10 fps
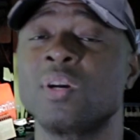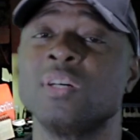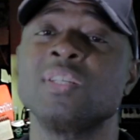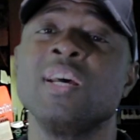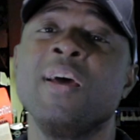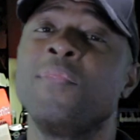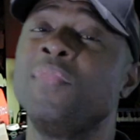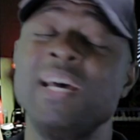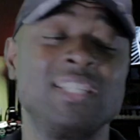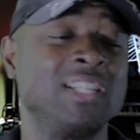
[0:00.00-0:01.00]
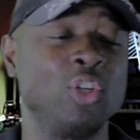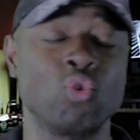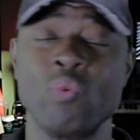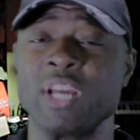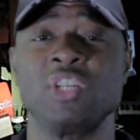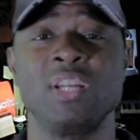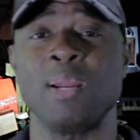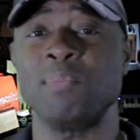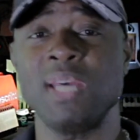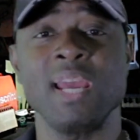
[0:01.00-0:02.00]
because that's the direction that
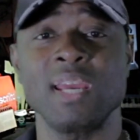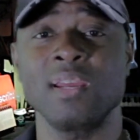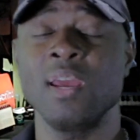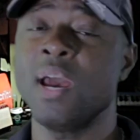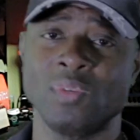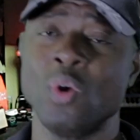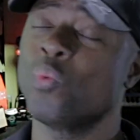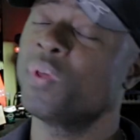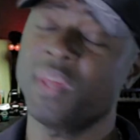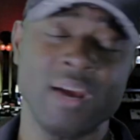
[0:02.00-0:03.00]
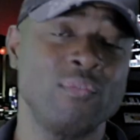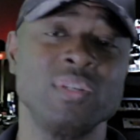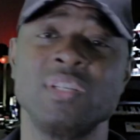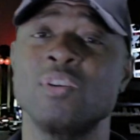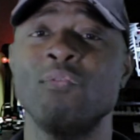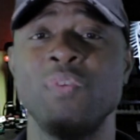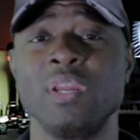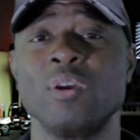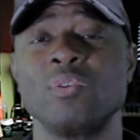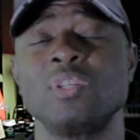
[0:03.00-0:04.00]
I'm taking with every single
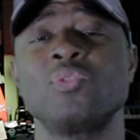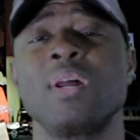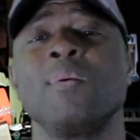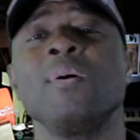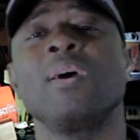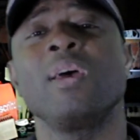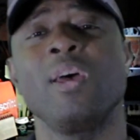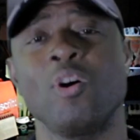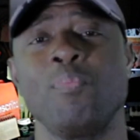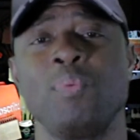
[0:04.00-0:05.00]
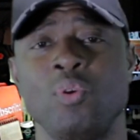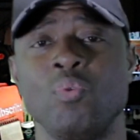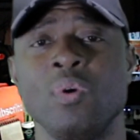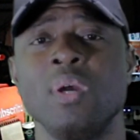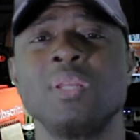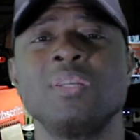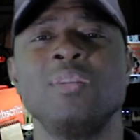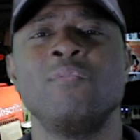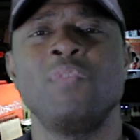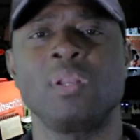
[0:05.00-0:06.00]
video, to try to help you to
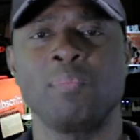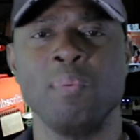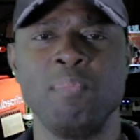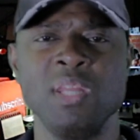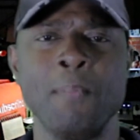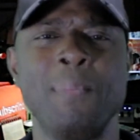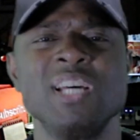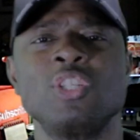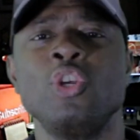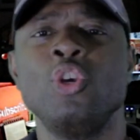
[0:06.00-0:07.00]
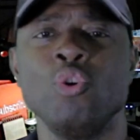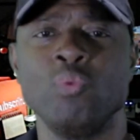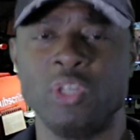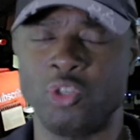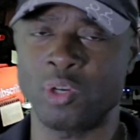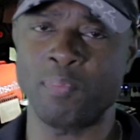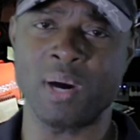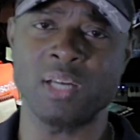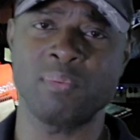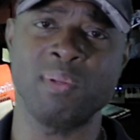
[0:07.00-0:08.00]
develop and be the best you that you can
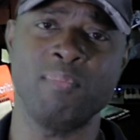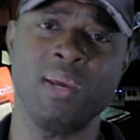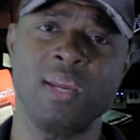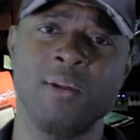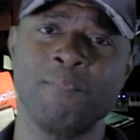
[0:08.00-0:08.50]
possibly be.